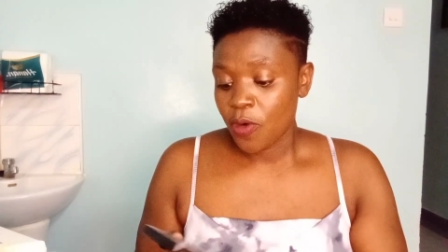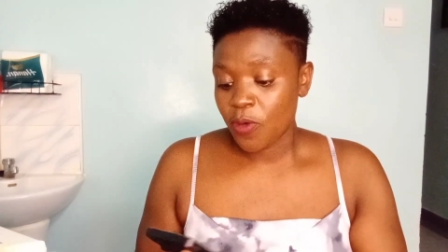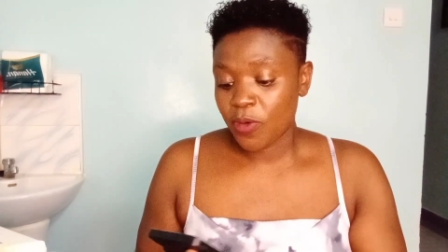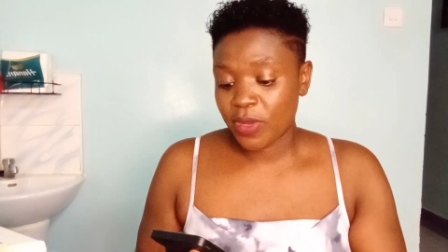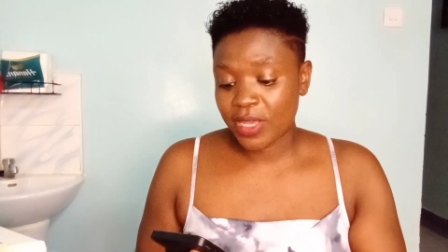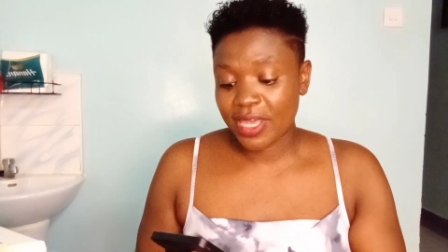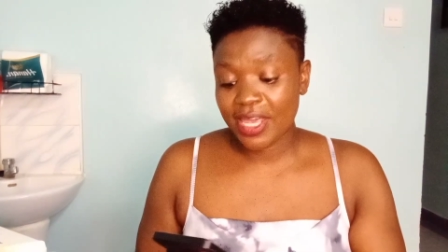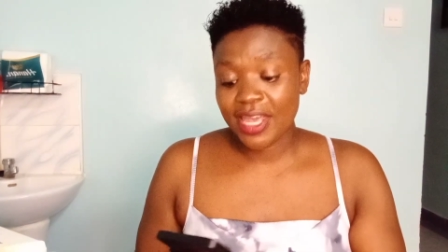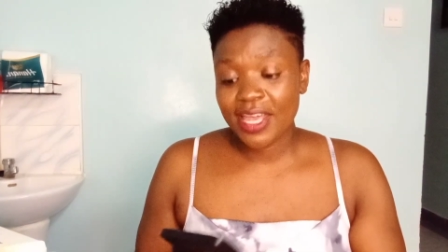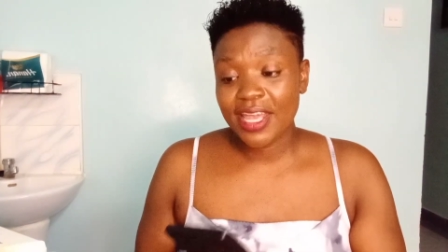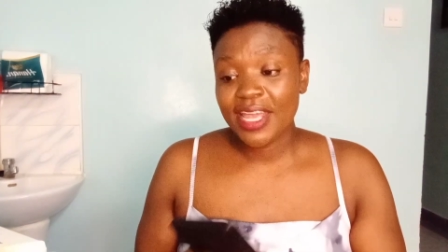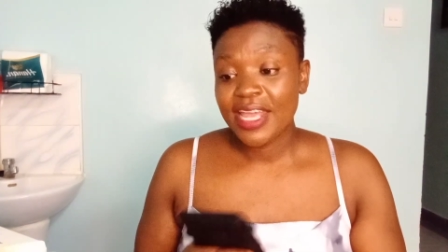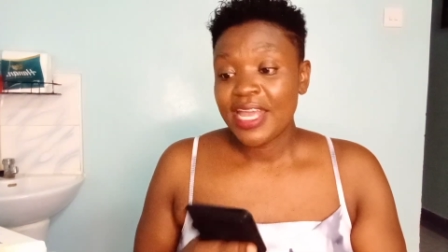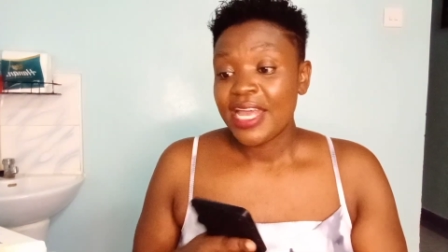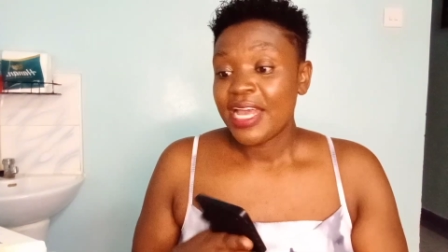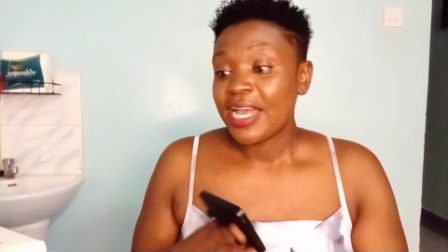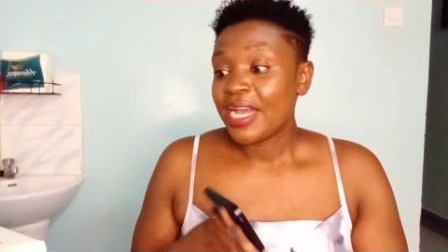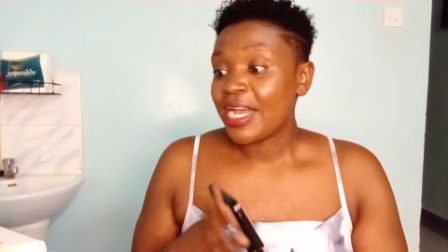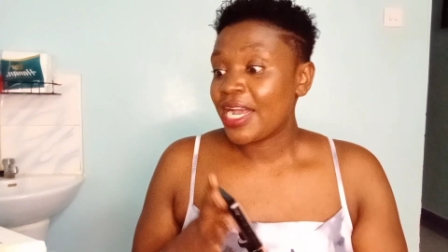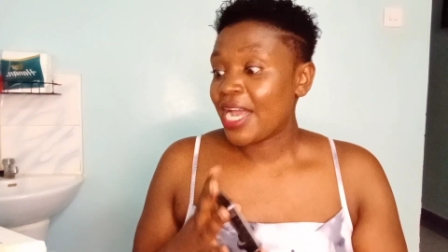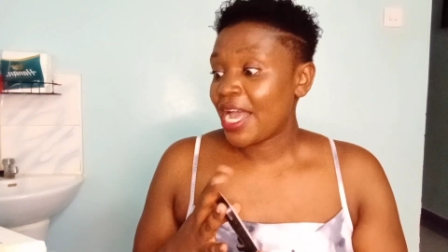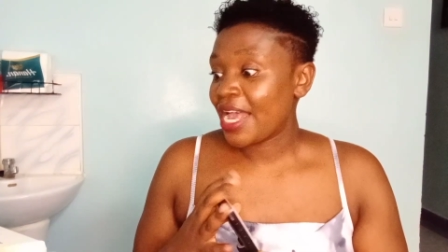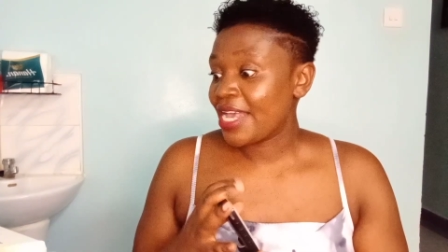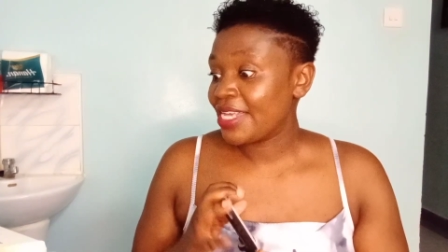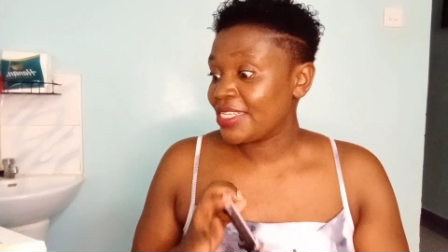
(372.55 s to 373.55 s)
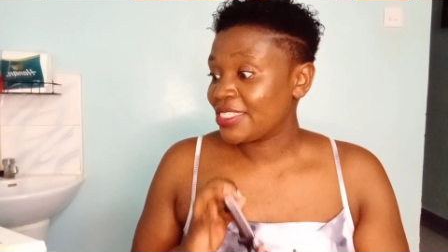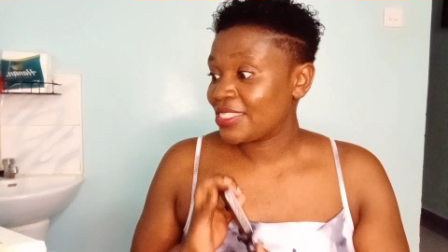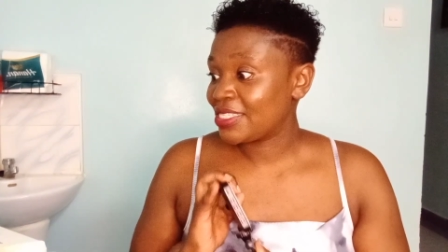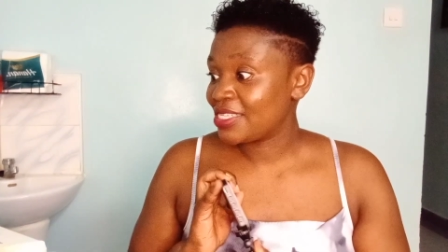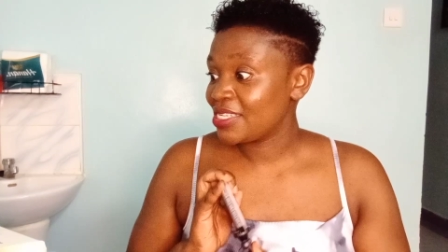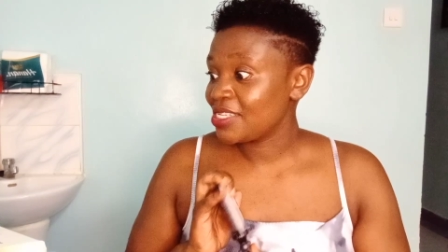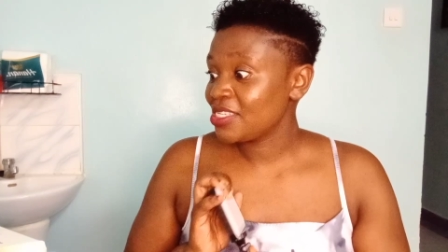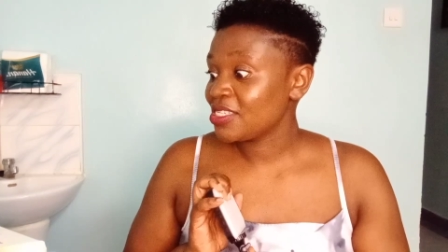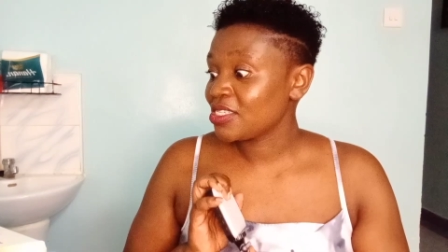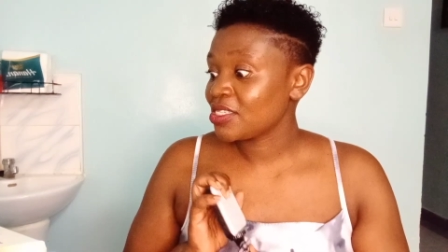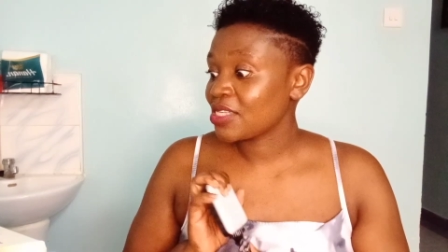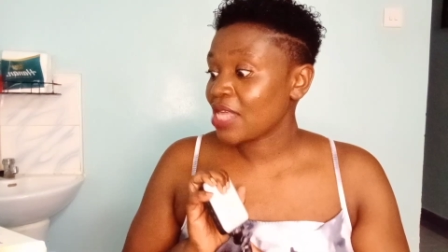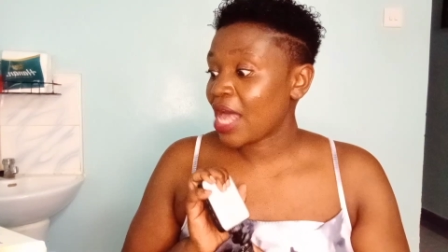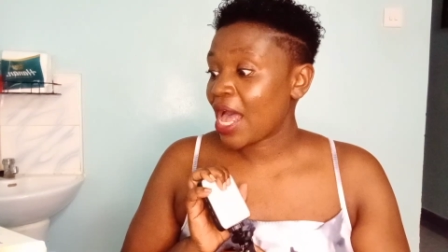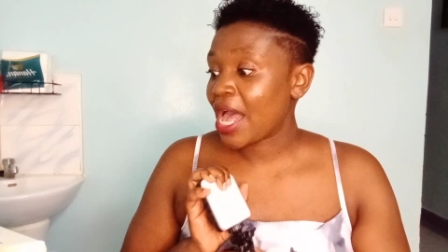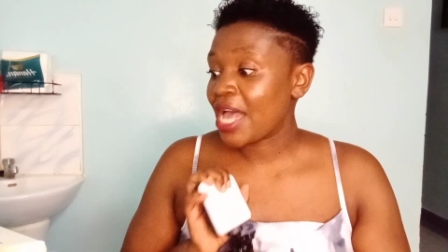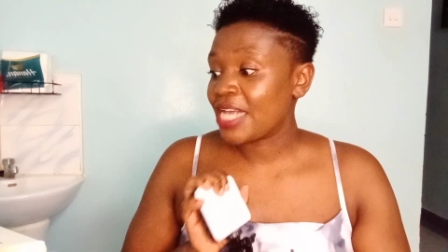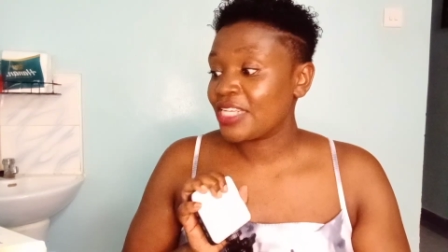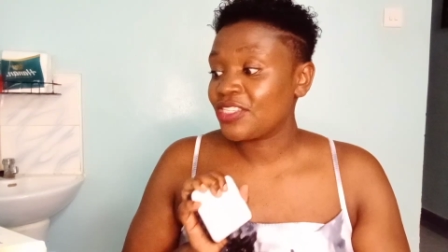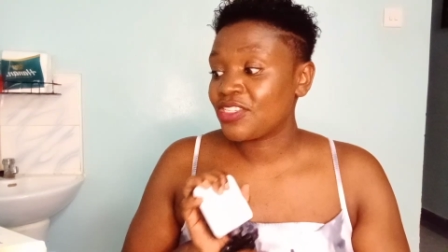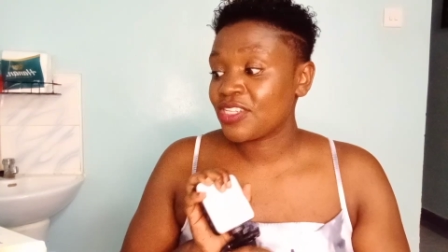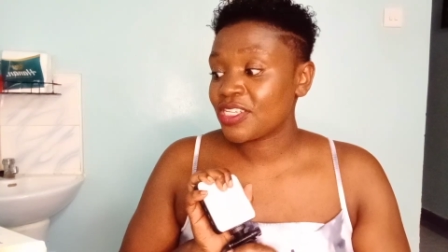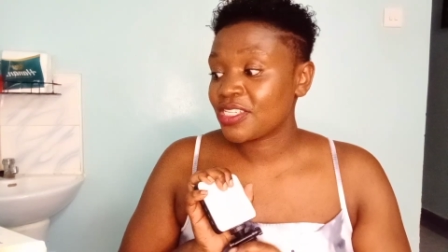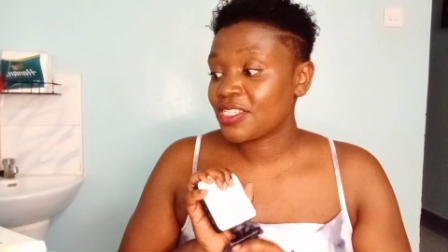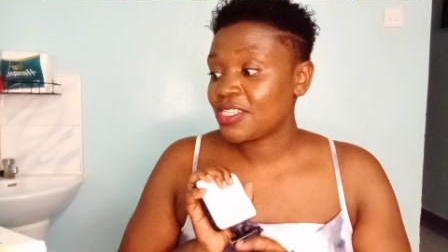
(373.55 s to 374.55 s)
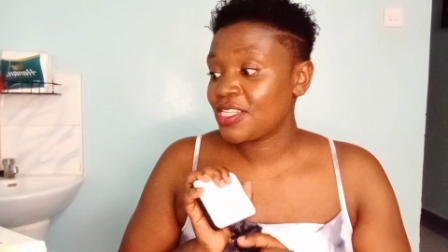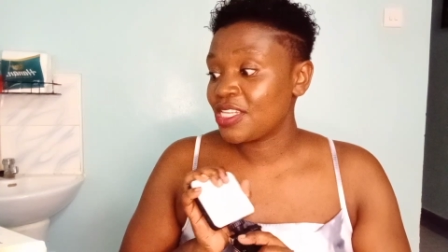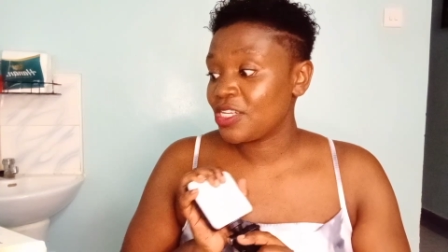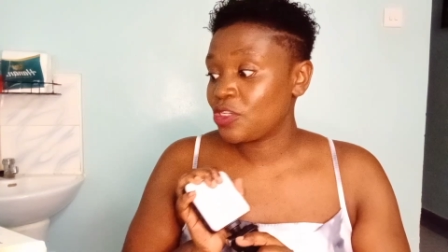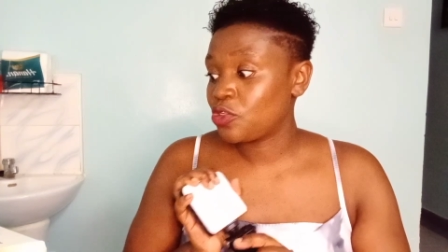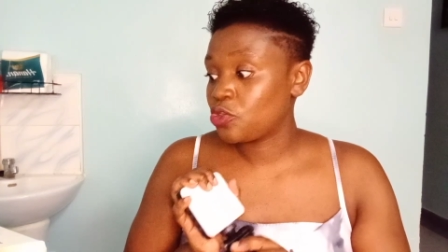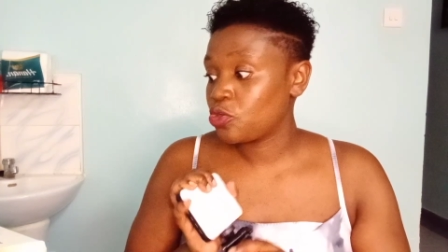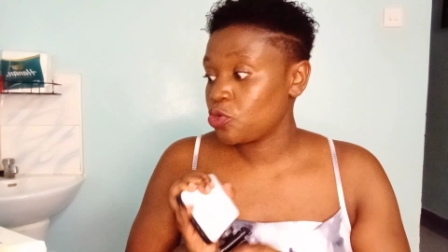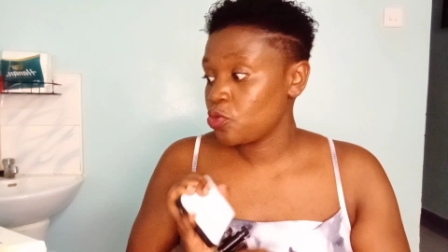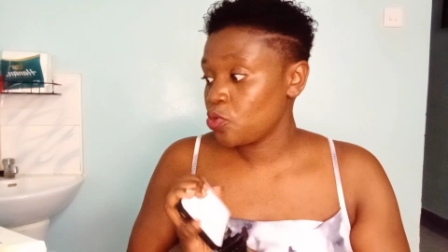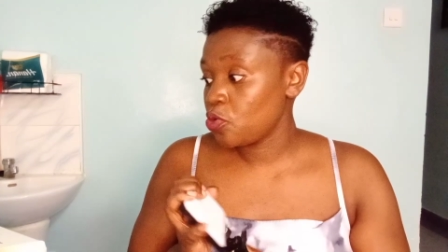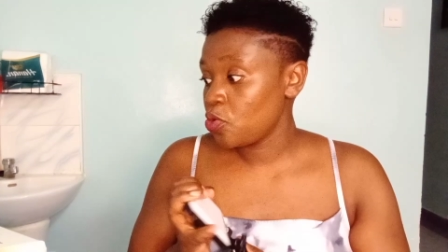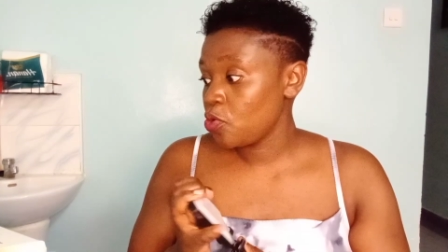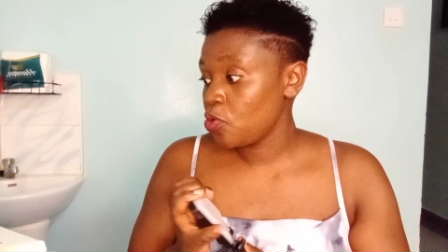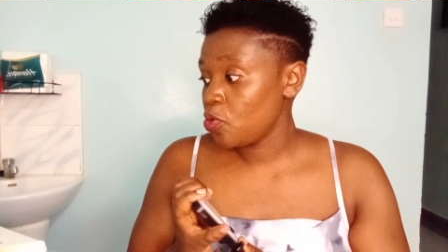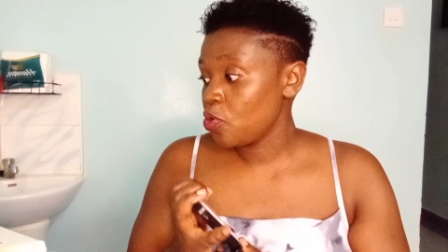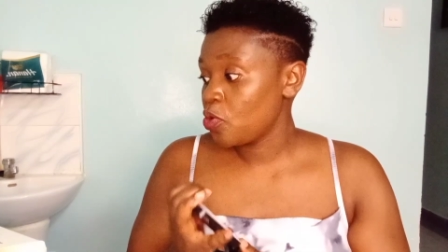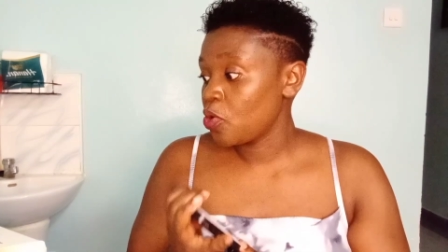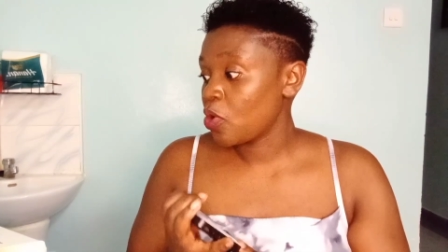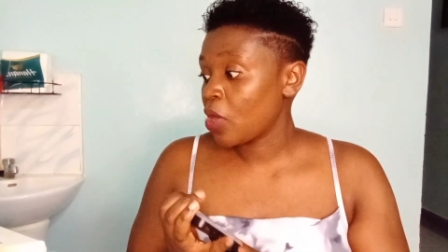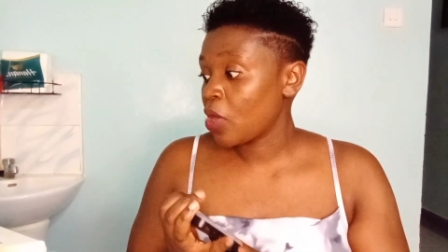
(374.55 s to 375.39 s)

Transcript: okay guys these are just the two